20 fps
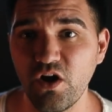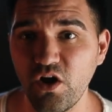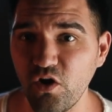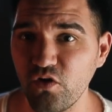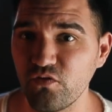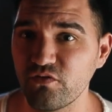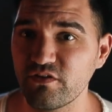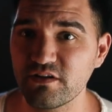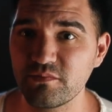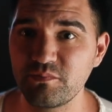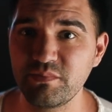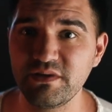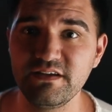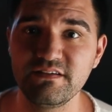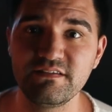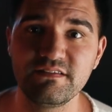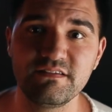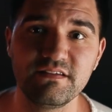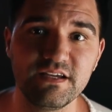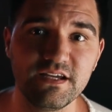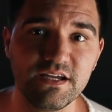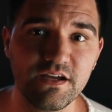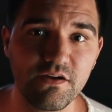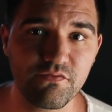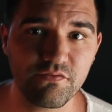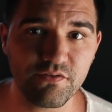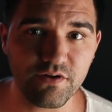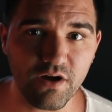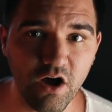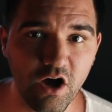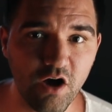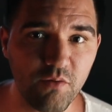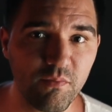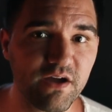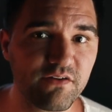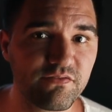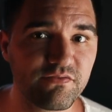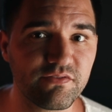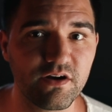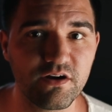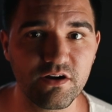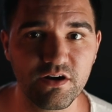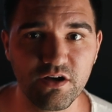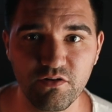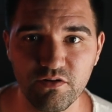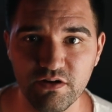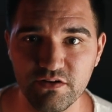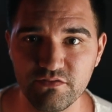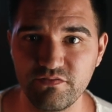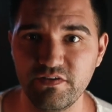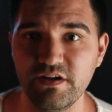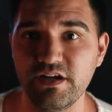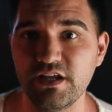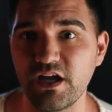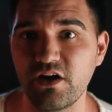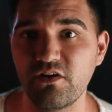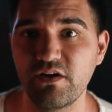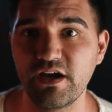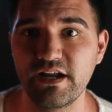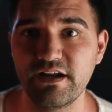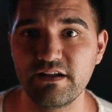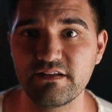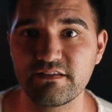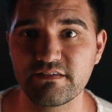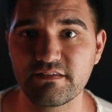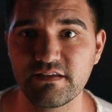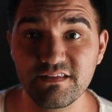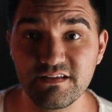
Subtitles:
over to PC for all my photo and video edits.